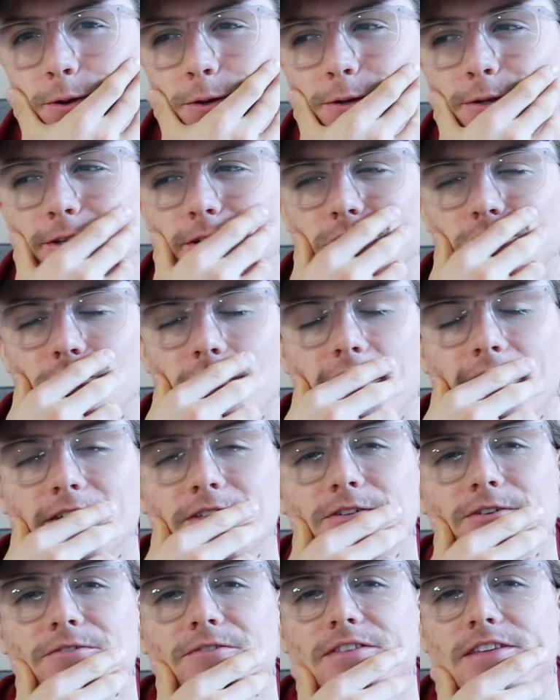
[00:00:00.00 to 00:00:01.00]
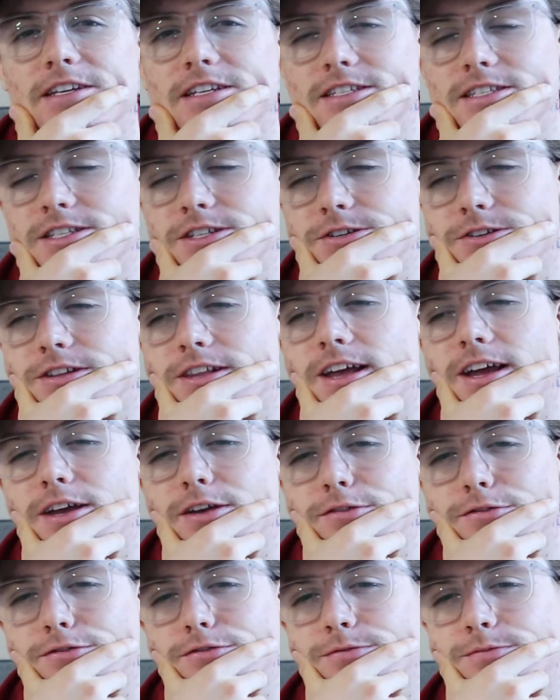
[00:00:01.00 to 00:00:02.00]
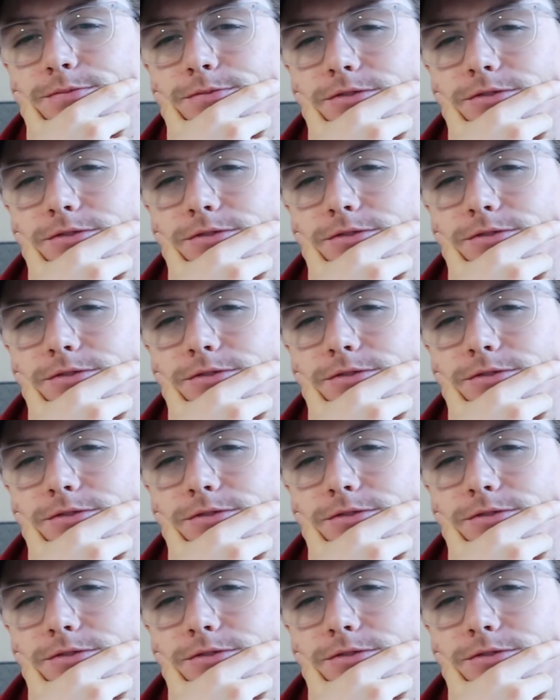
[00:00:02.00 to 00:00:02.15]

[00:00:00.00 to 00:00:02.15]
you'll attract certain things in your life,